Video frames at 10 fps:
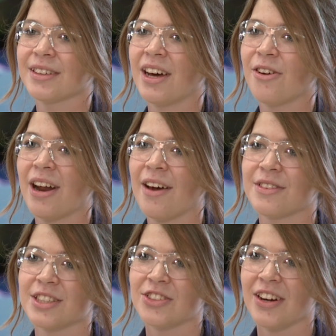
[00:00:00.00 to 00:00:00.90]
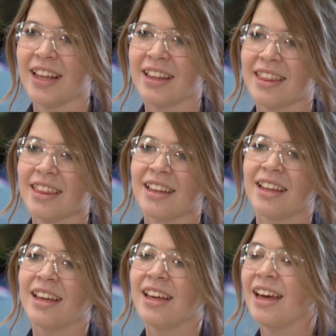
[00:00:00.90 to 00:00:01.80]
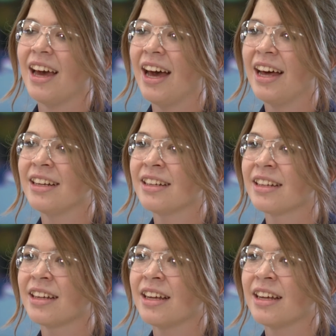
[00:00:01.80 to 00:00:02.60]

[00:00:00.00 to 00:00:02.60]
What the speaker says: I don't have the strength, and